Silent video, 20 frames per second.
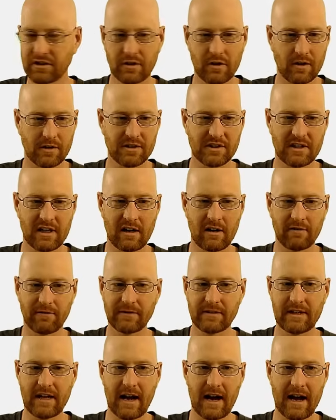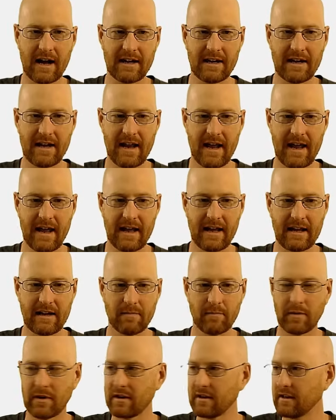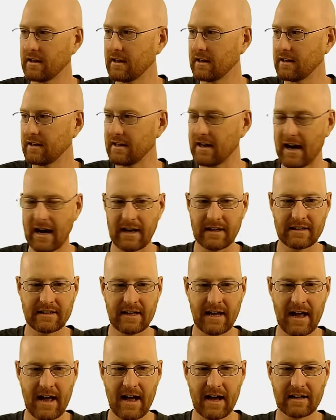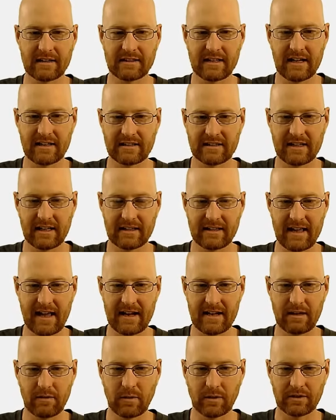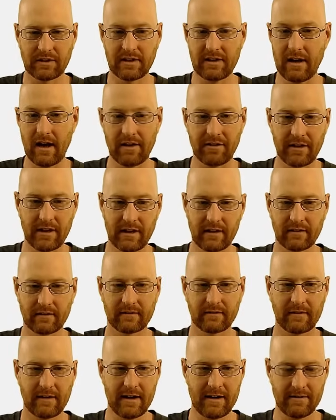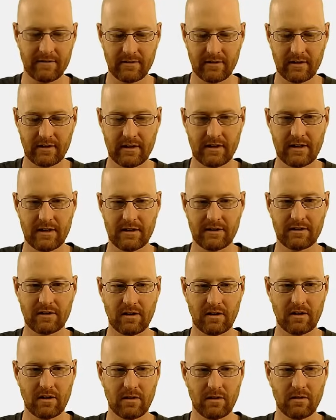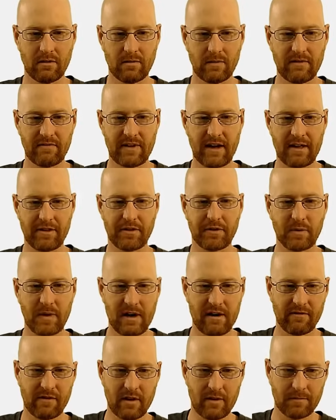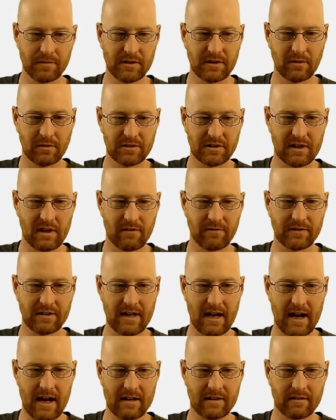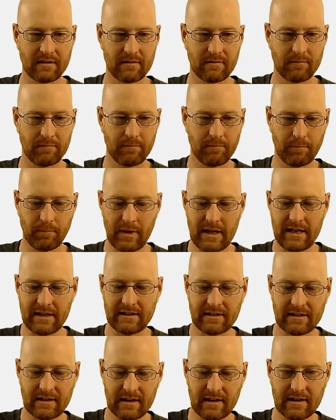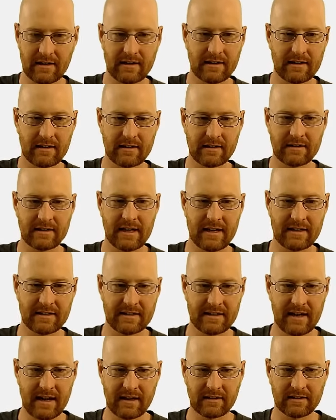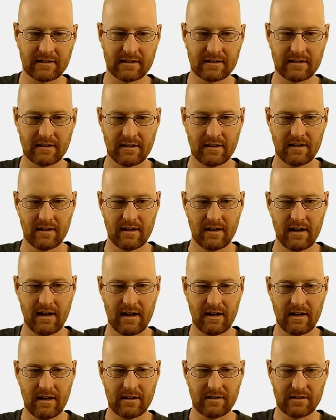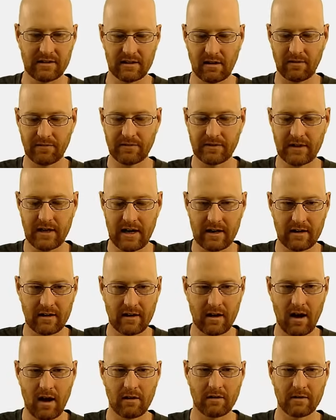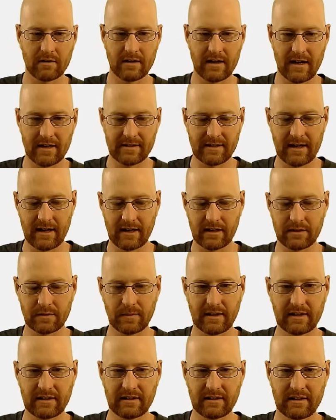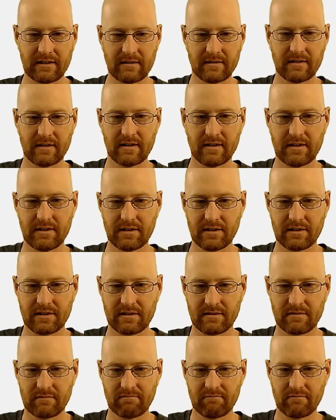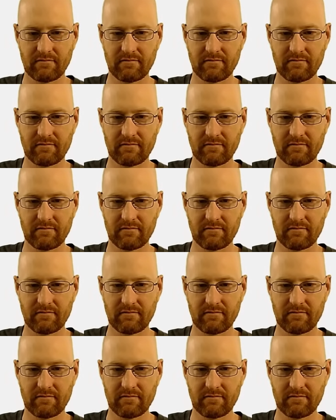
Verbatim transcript: just call self.name.text and set that equal to nothing, right? So we've got three of them. So self.pizza.text and self.color.text. We can just